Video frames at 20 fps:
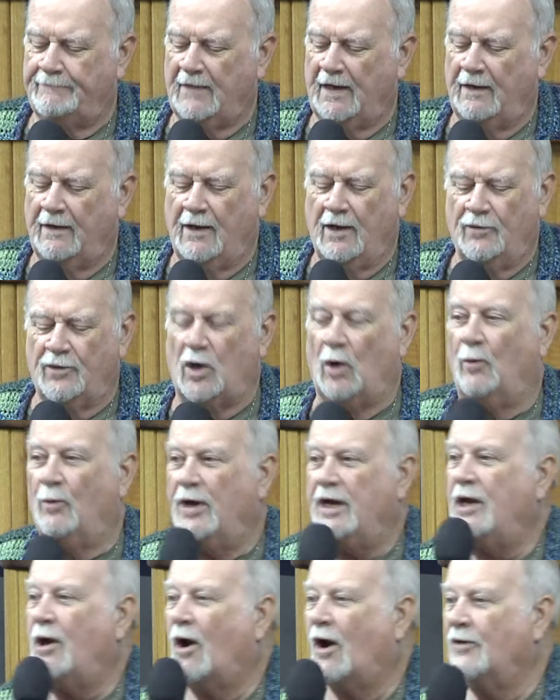Okay.
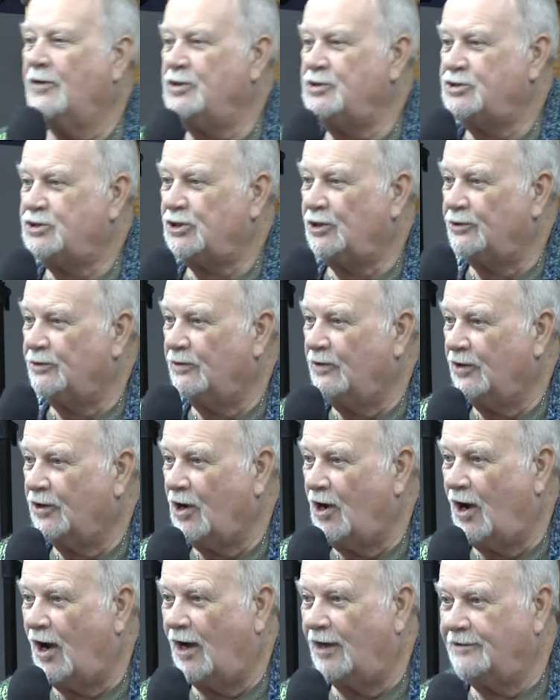And the Spirit
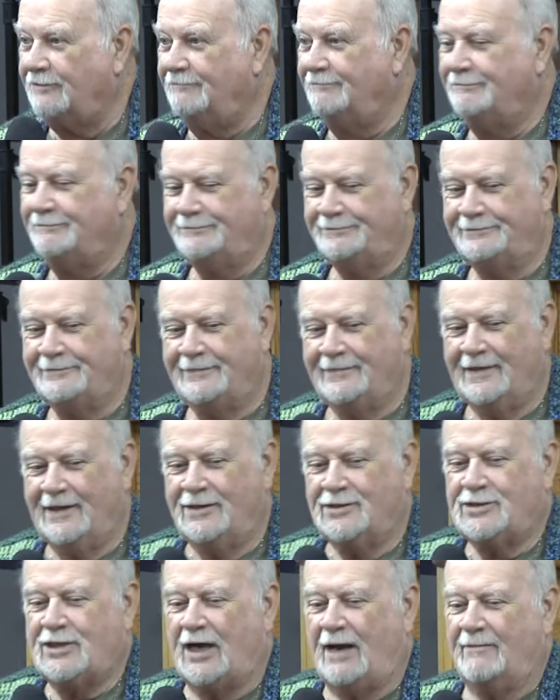Himself bears
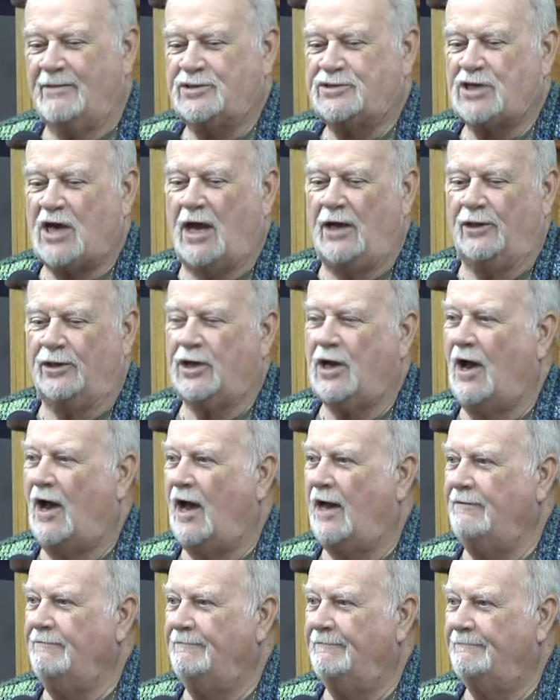witness with our spirit
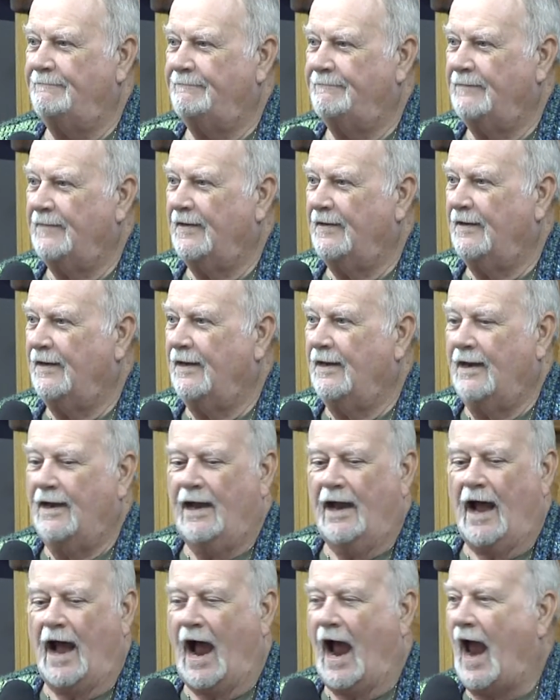that
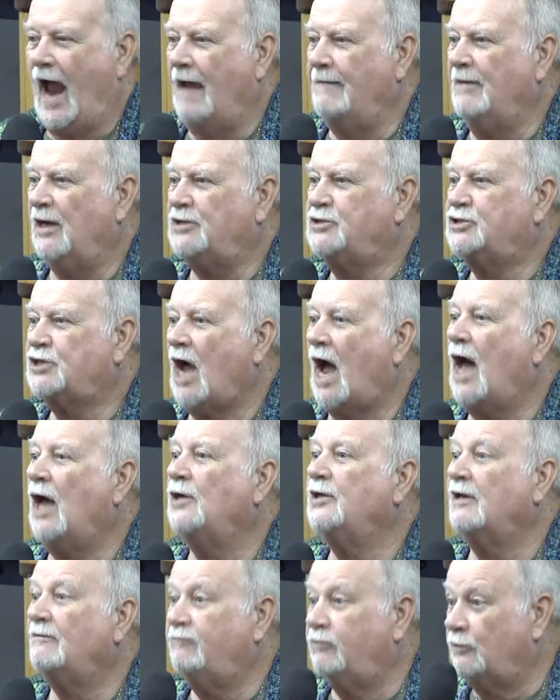we are the children of
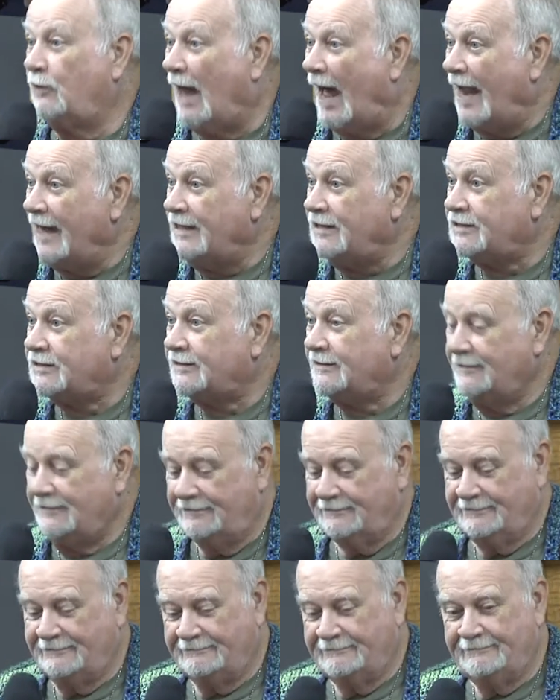God.
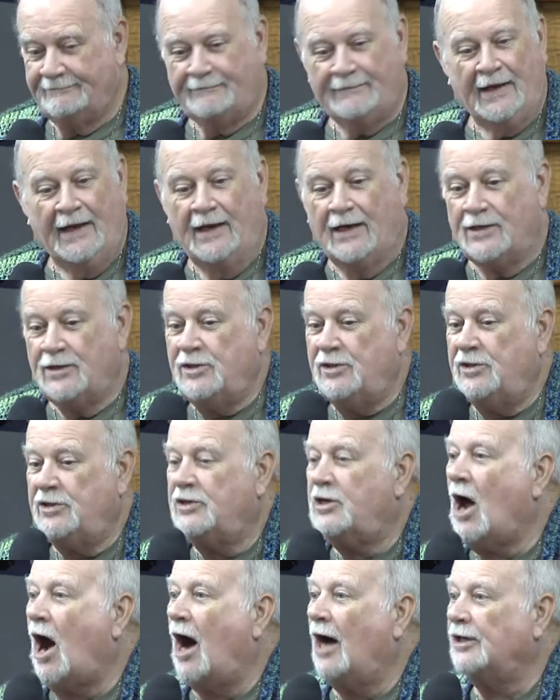Say, I'm a child of
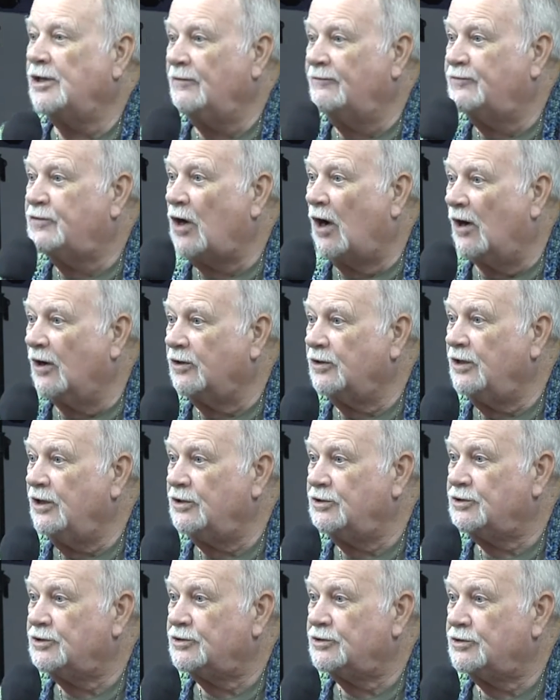God.
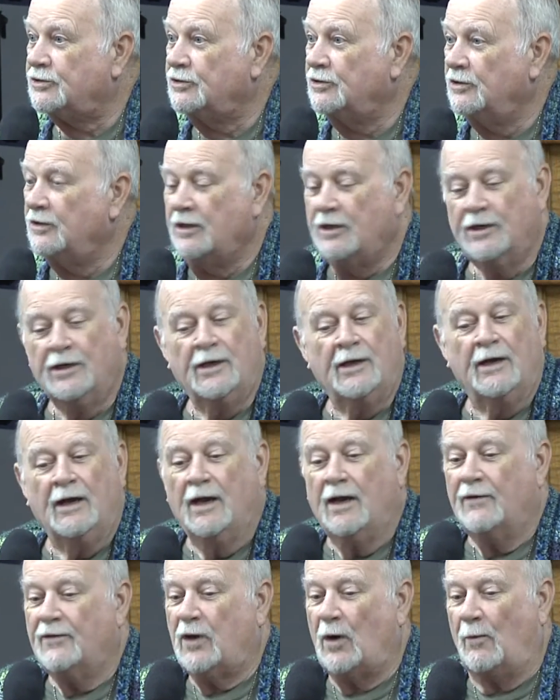I'm a child of, I'm a
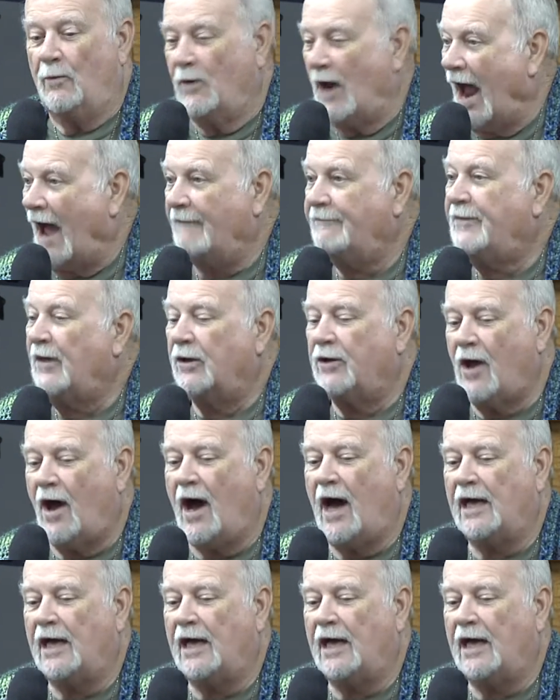child of light